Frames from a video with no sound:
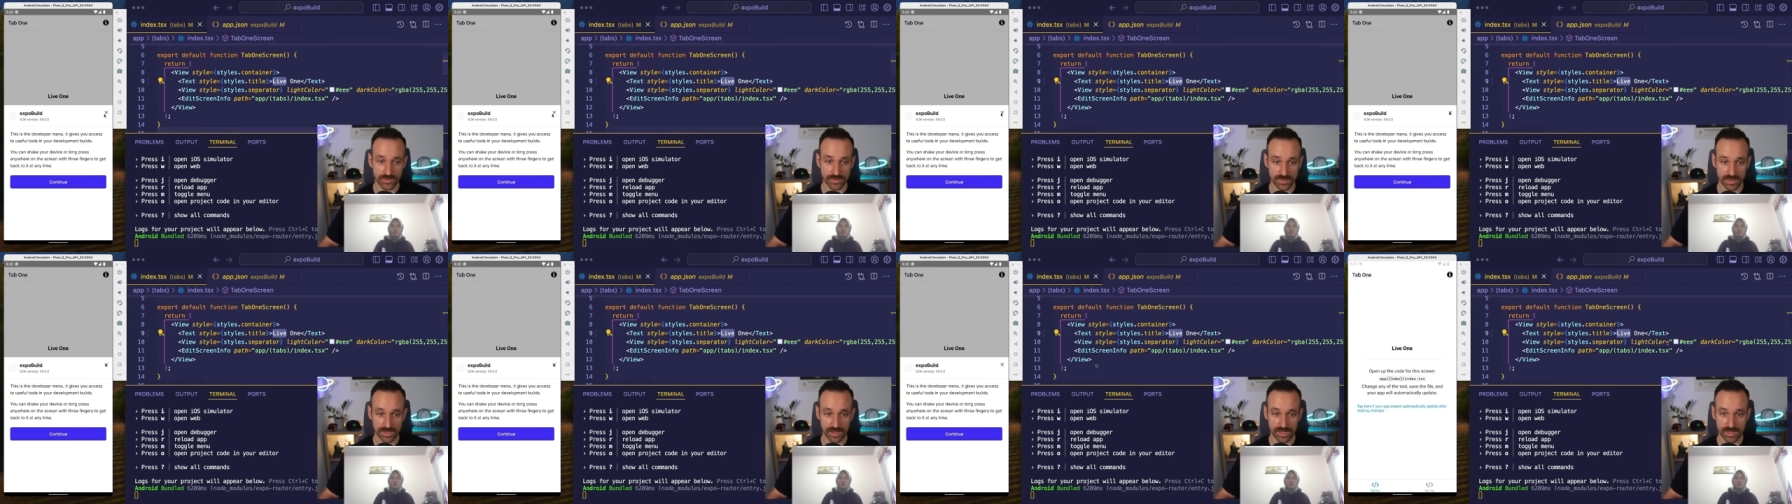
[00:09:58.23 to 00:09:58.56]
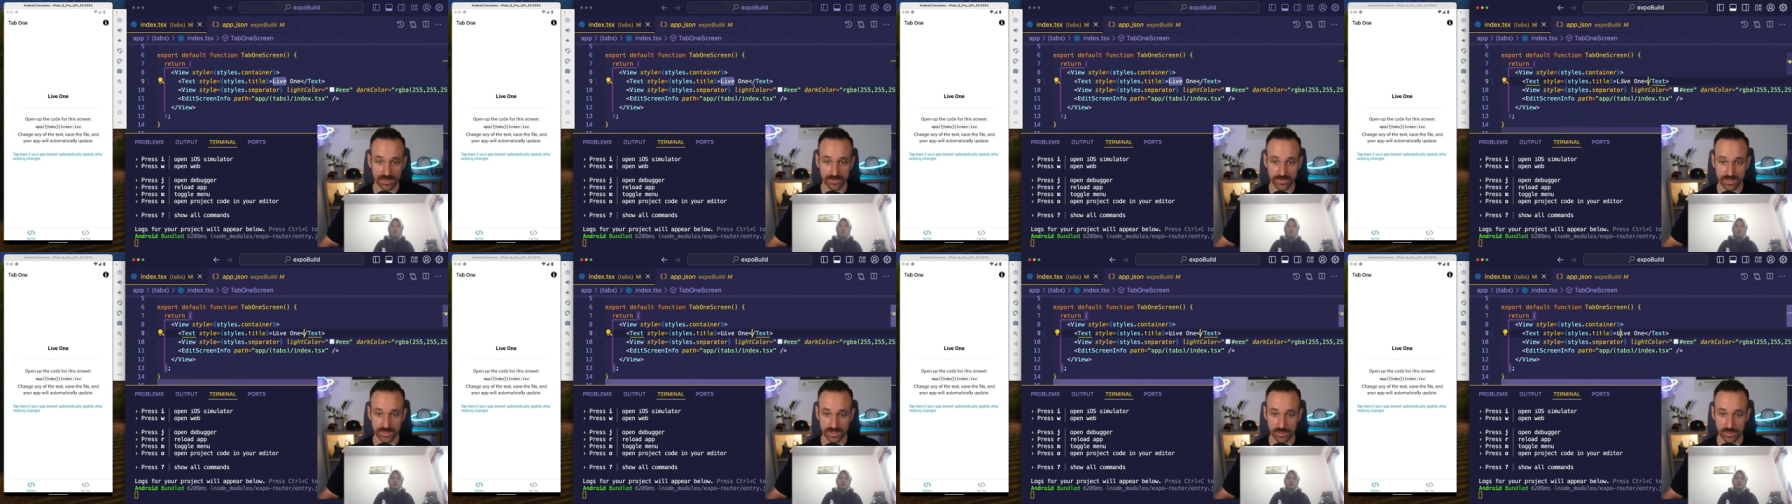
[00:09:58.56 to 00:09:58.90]

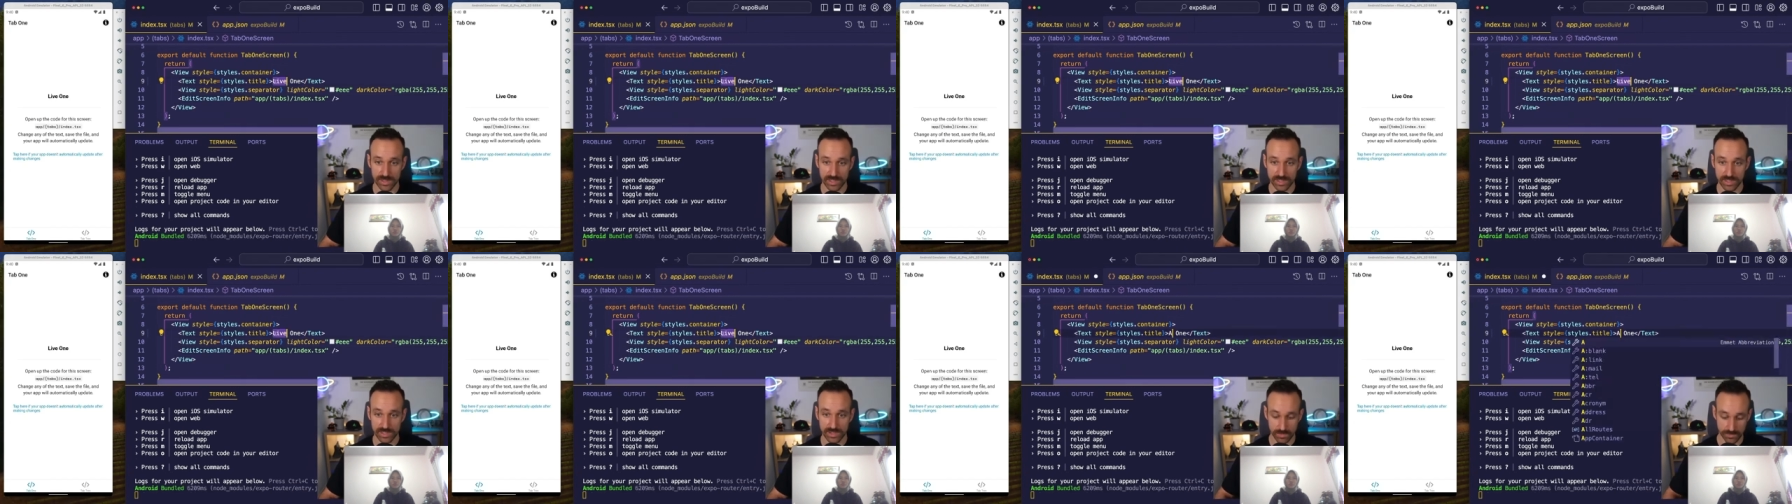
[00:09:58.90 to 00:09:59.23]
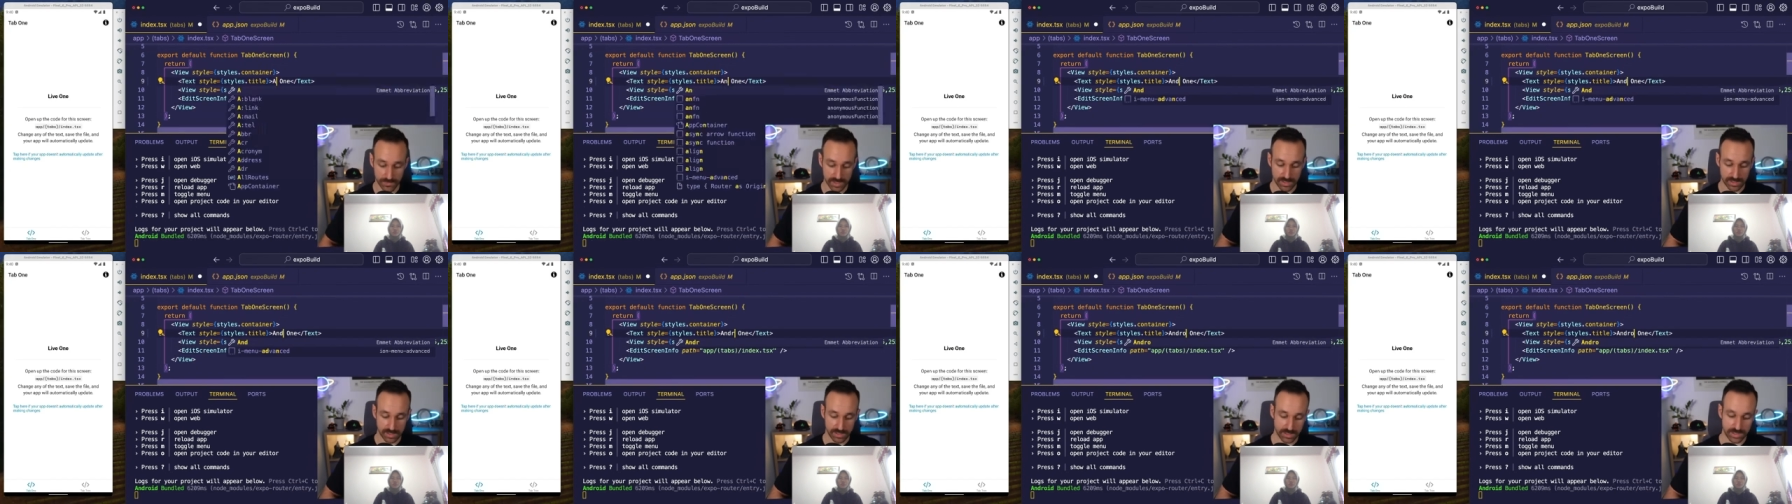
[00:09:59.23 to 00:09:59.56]
Okay, so here we go,
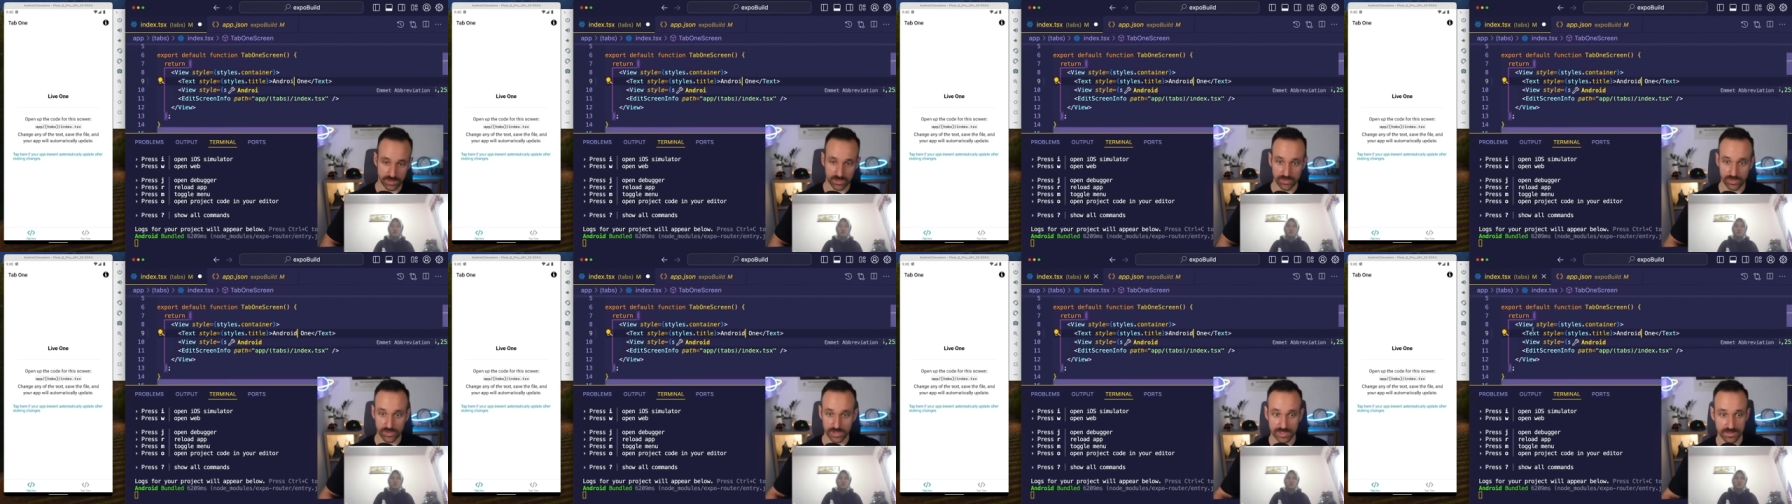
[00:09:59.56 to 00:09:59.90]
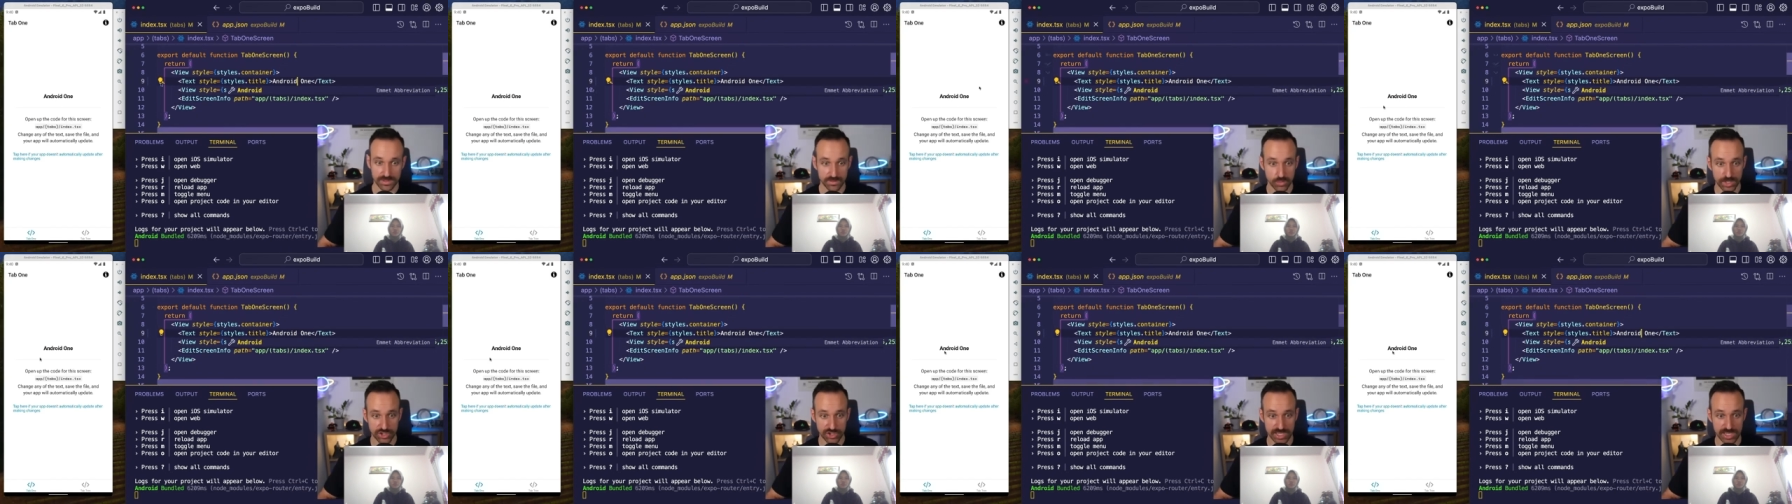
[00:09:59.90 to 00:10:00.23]
Android,
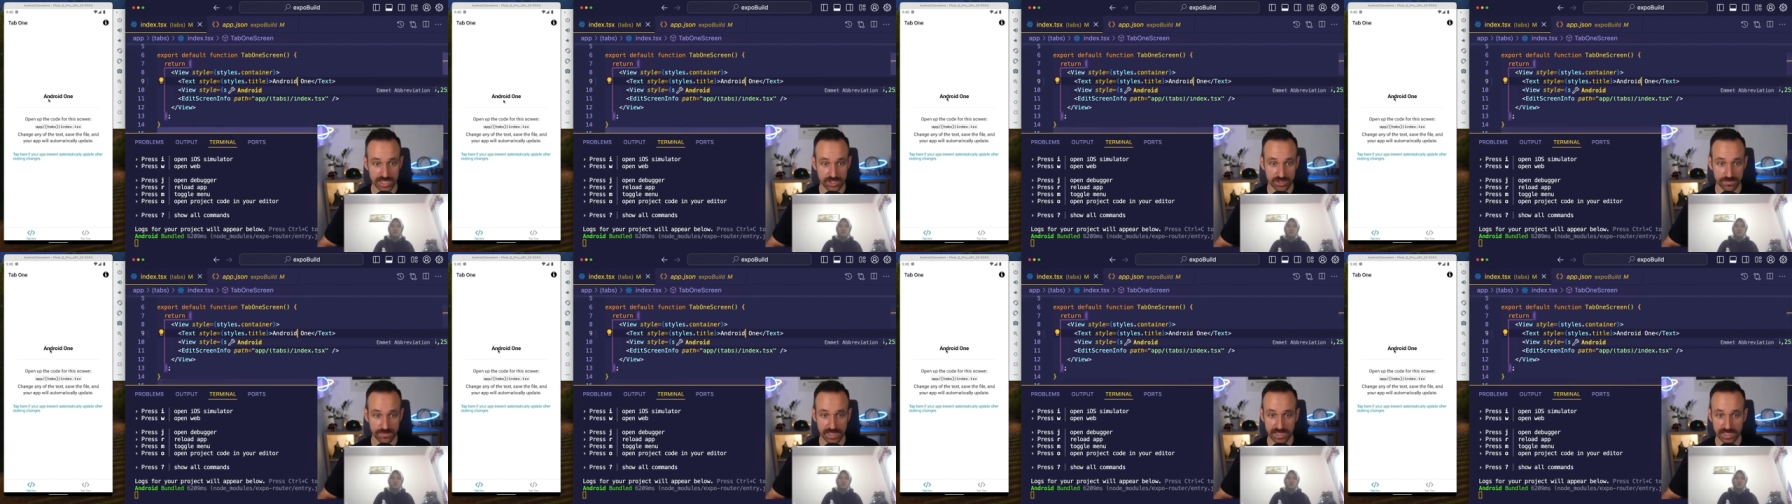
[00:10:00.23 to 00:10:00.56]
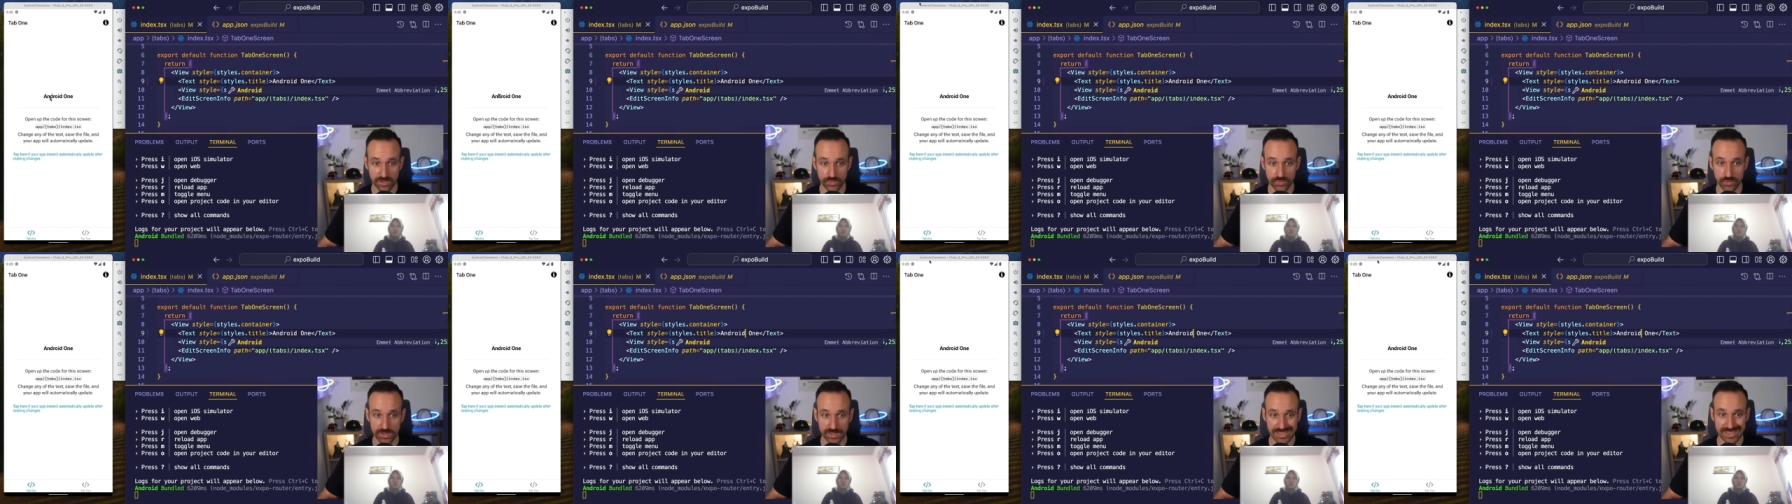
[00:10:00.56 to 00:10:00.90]
quick change, and it
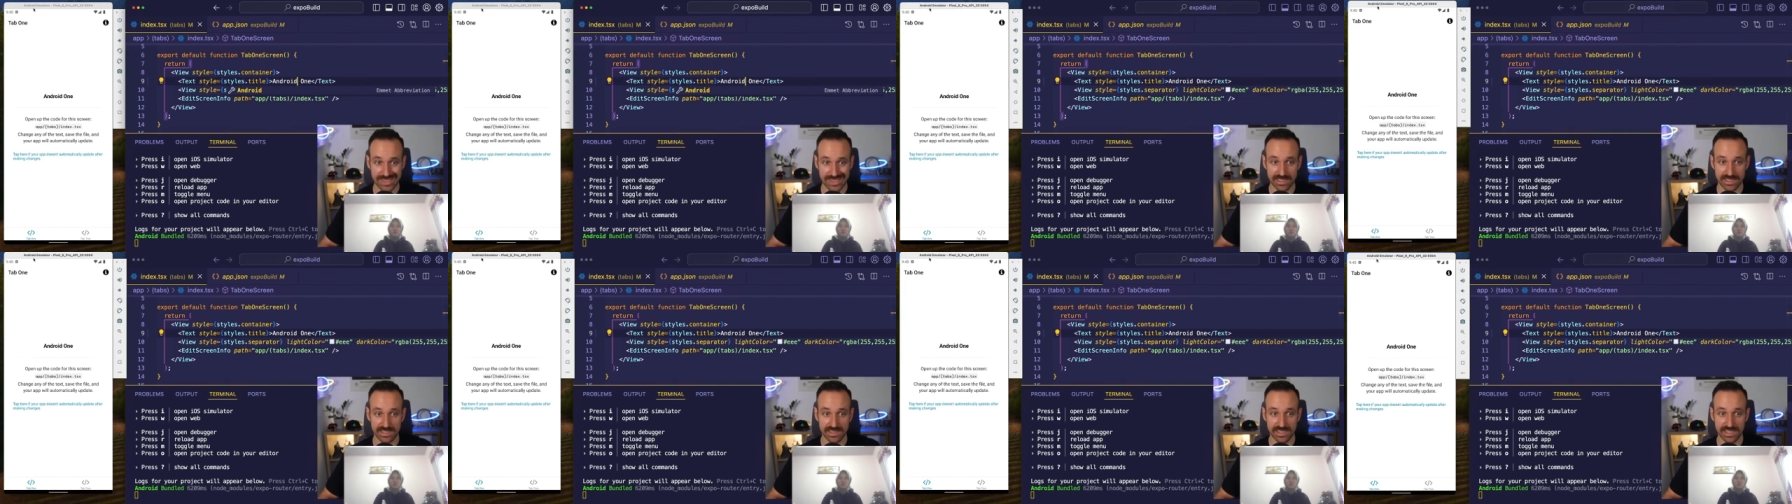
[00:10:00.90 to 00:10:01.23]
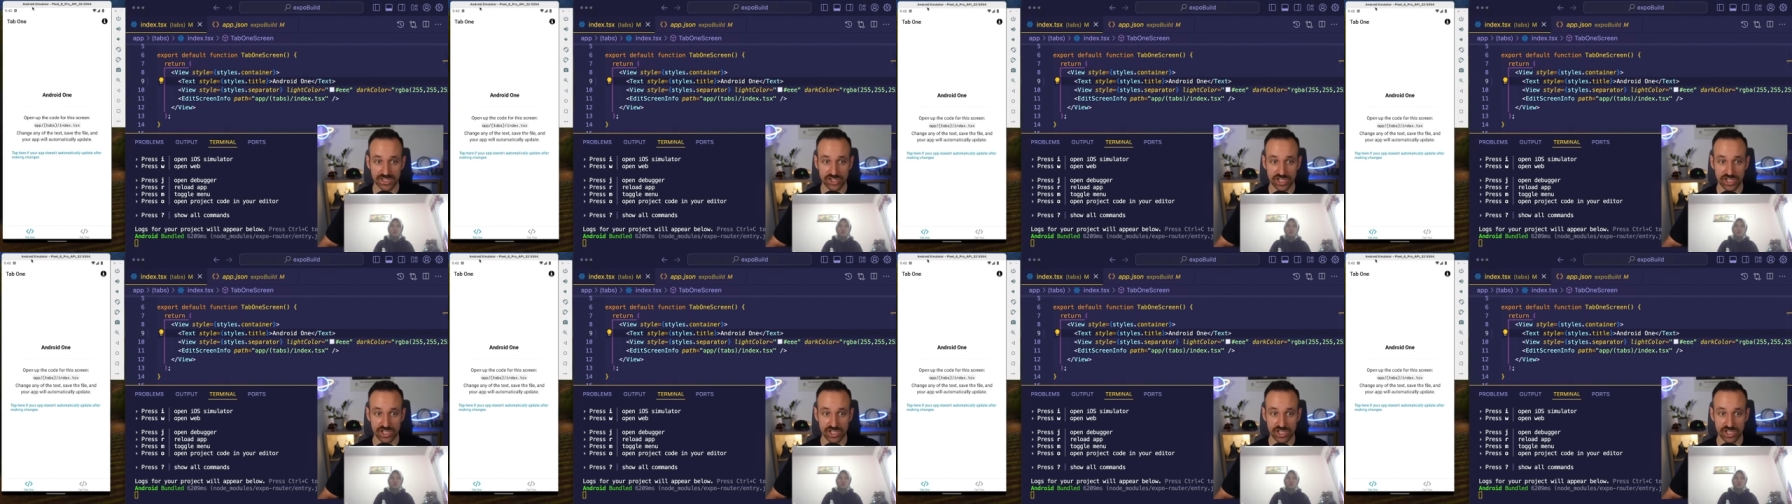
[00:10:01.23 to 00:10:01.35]
of course instantly